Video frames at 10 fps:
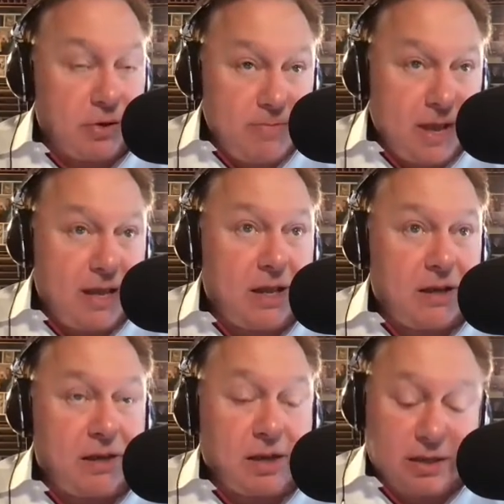You may,
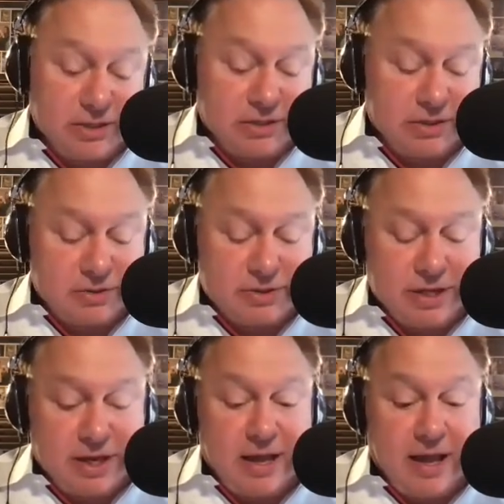as
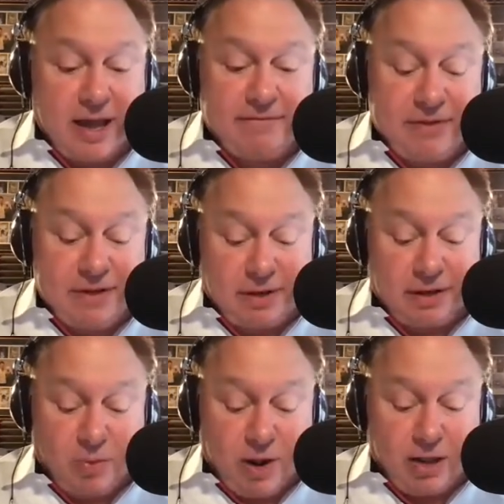listeners, have these
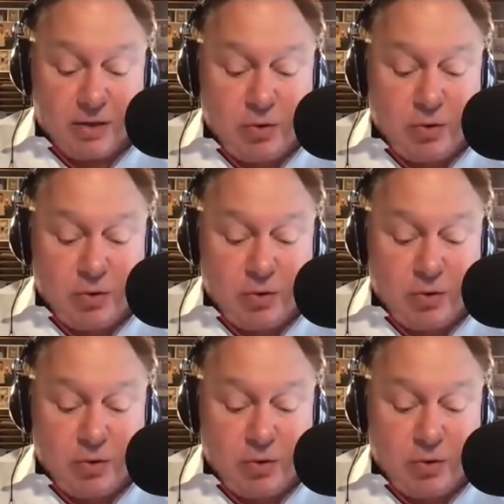as well.